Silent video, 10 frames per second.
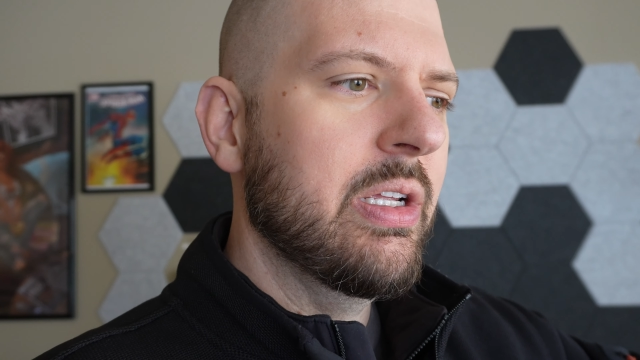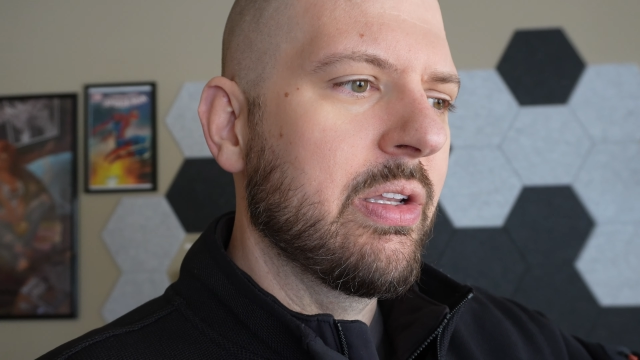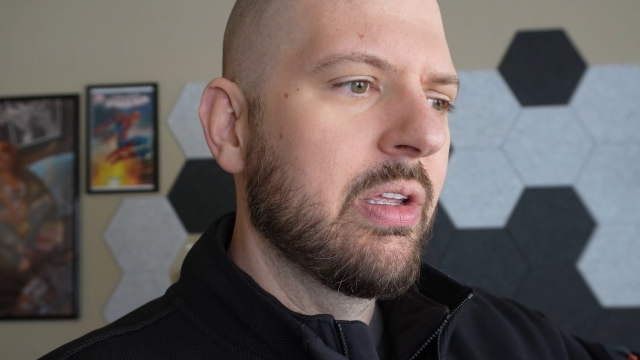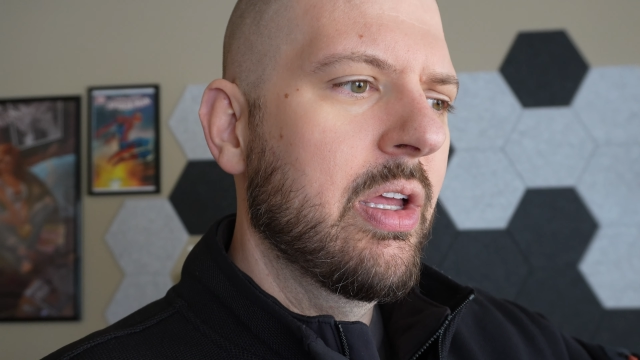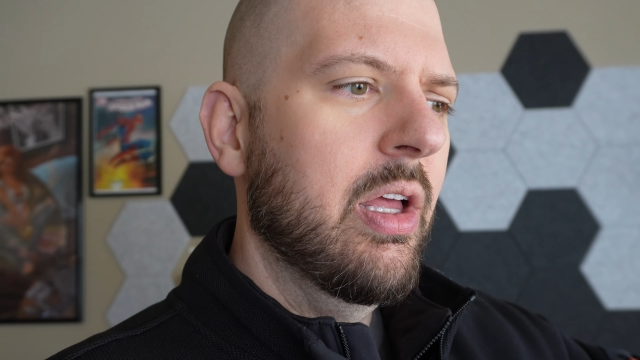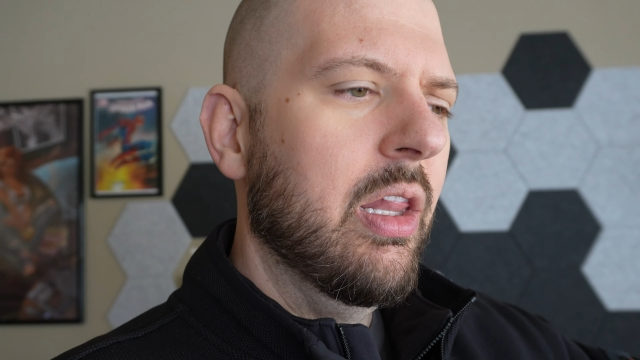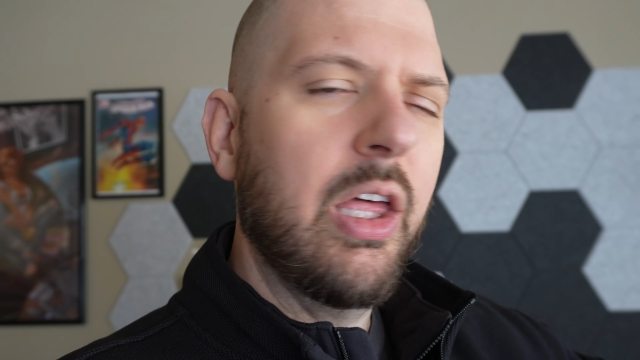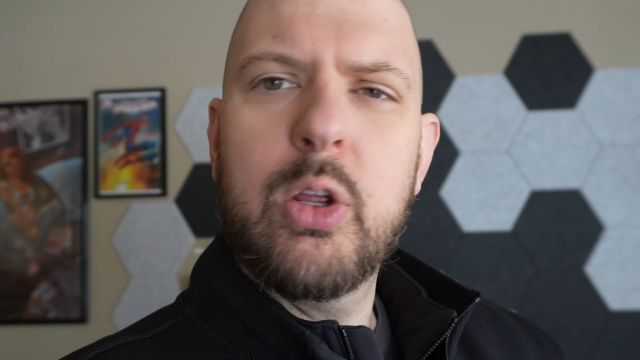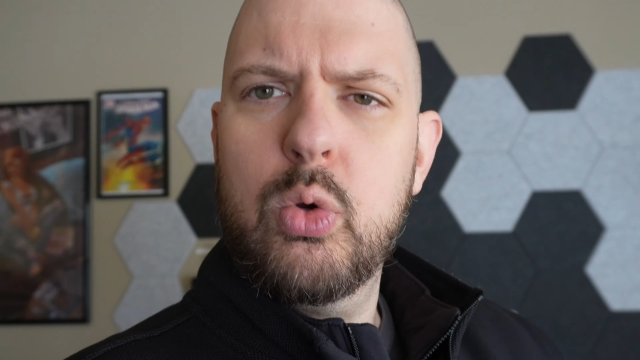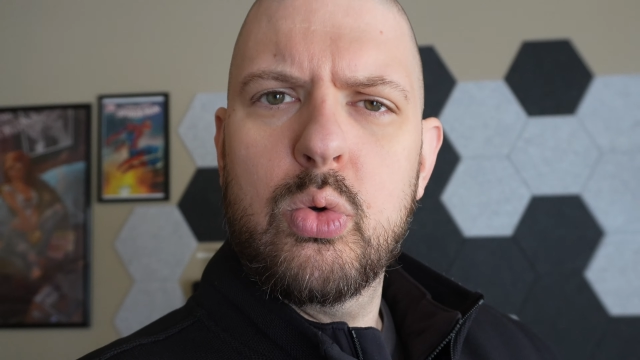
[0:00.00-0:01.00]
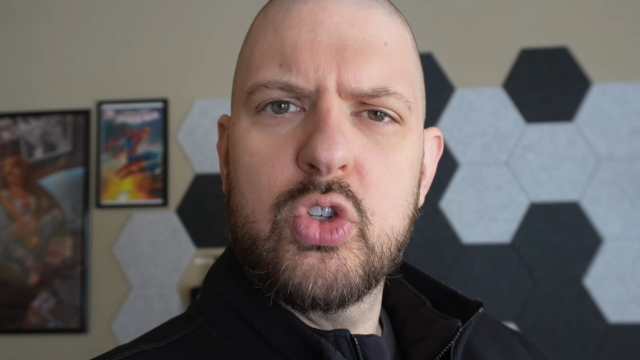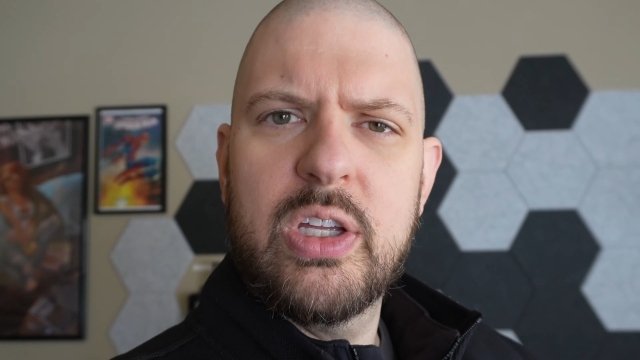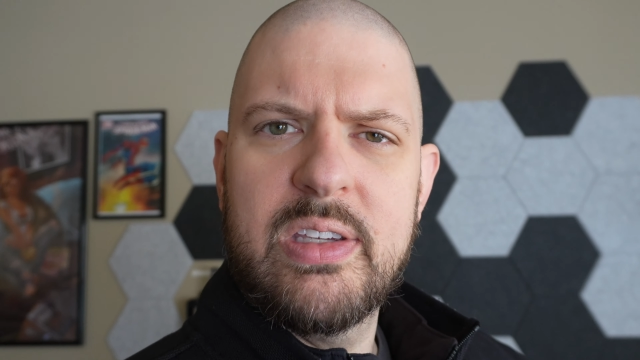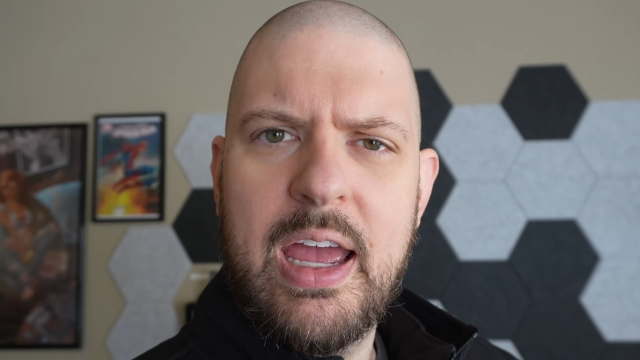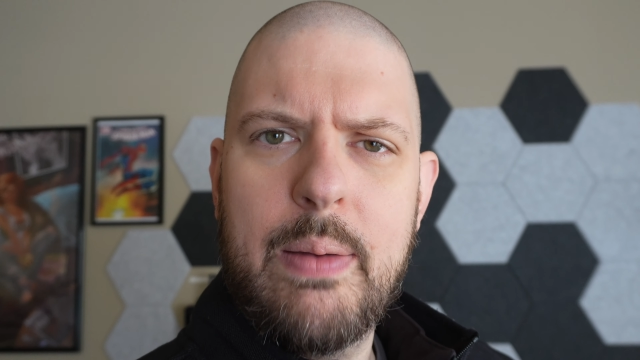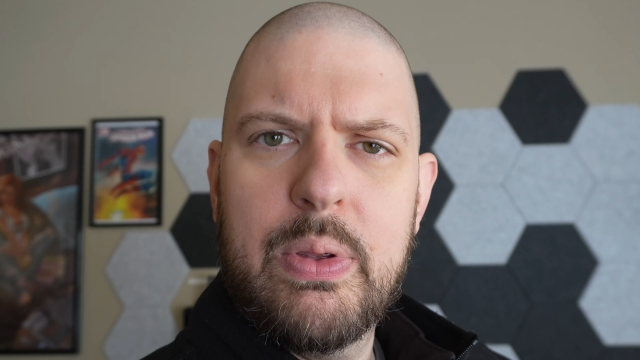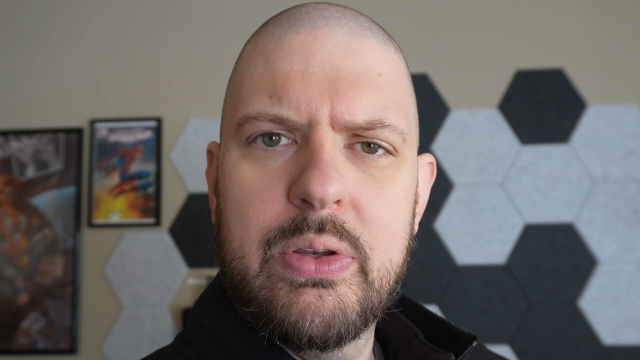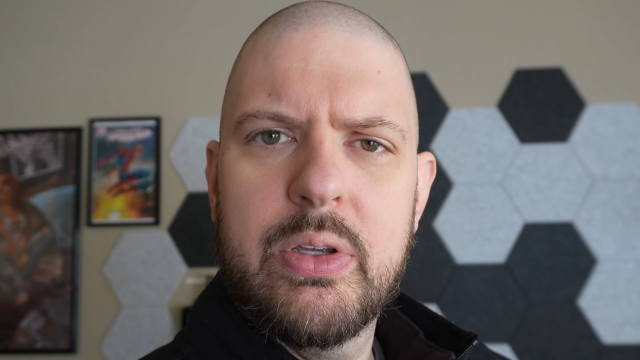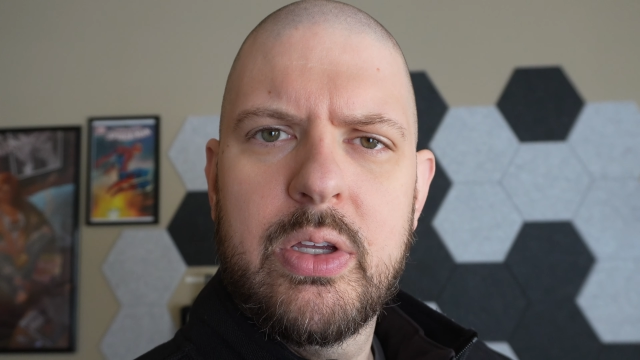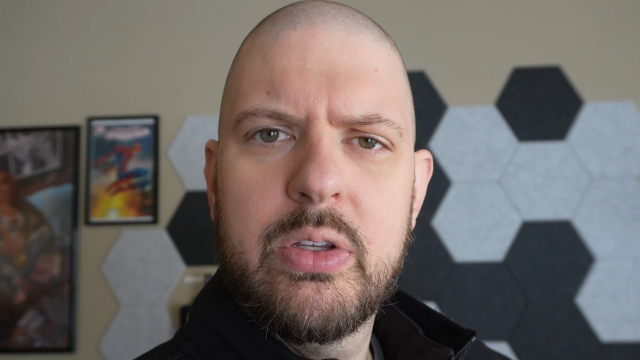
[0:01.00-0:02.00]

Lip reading: and a lot of cool shit's happened.